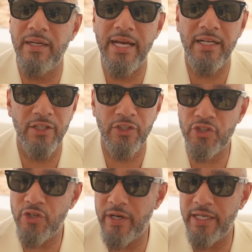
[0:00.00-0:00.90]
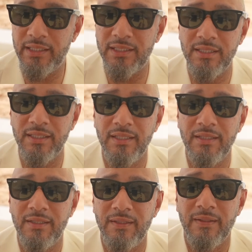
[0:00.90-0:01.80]
editor's choice,
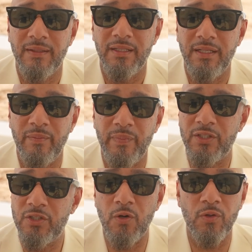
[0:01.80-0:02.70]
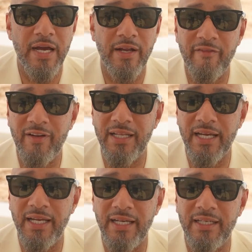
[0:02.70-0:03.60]
been sold out every
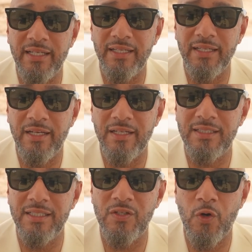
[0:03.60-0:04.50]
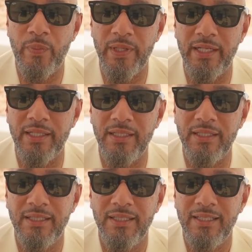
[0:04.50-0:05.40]
day since opening.
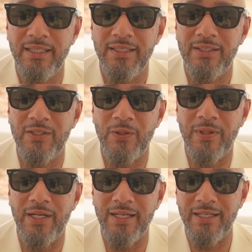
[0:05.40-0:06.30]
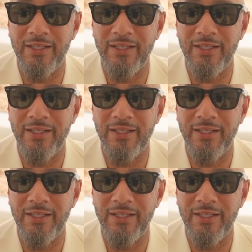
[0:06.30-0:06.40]
So